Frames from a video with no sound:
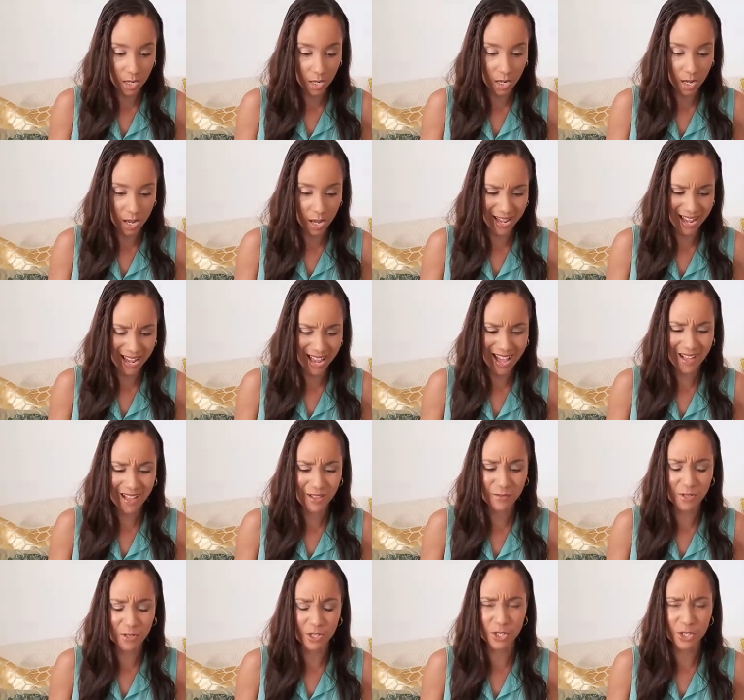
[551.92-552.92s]
I
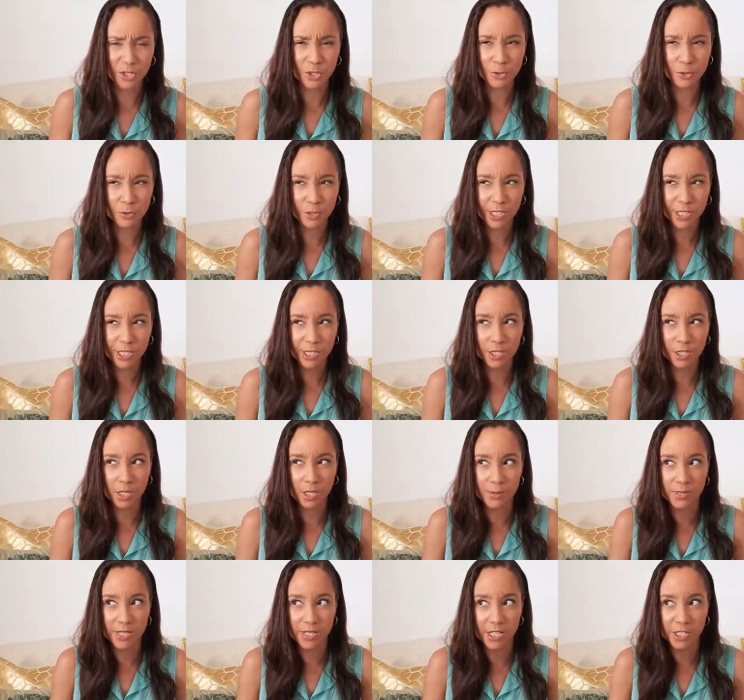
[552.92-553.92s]
have a strange
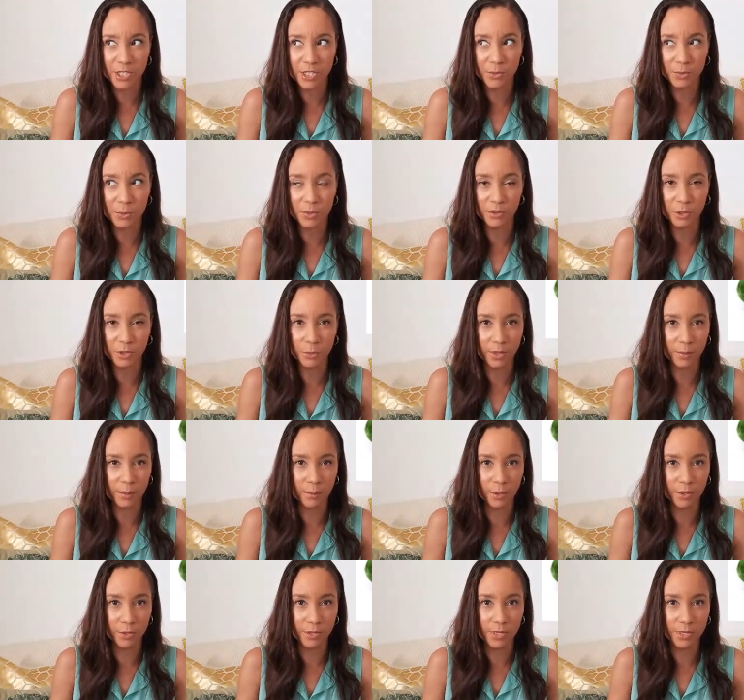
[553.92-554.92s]
obsession with
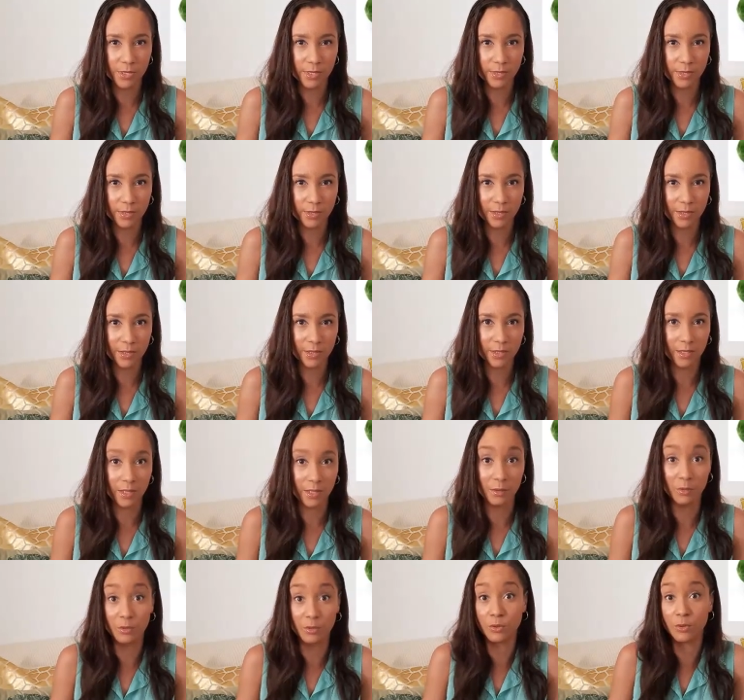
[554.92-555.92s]
cucumbers. I
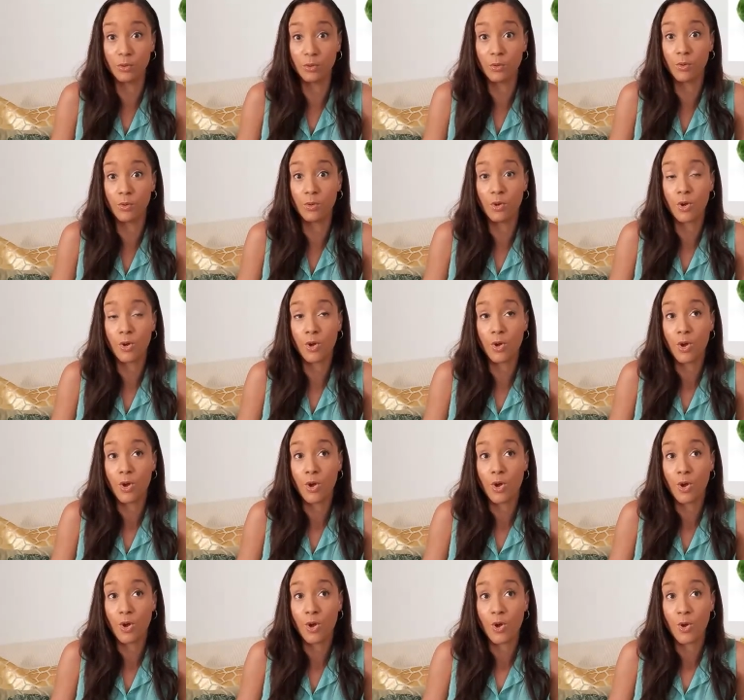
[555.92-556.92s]
don't know
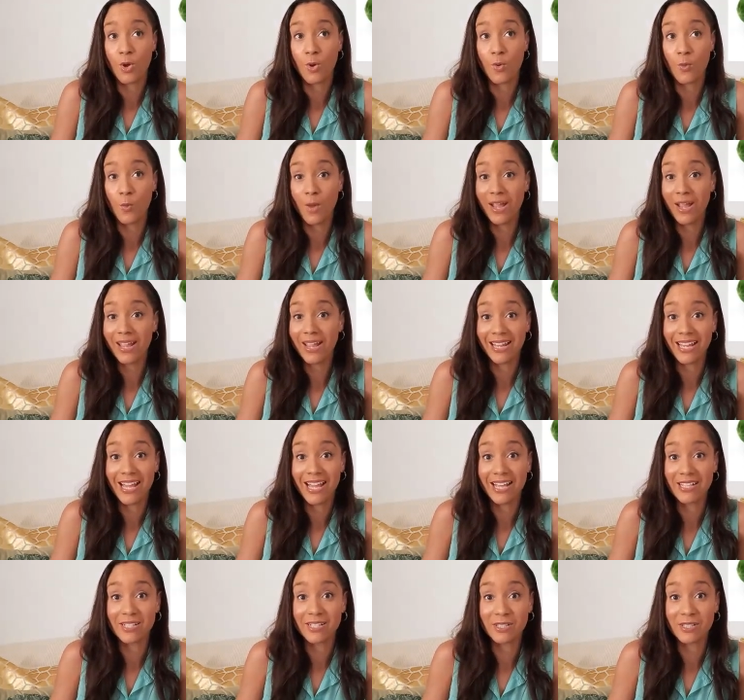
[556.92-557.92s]
why I can't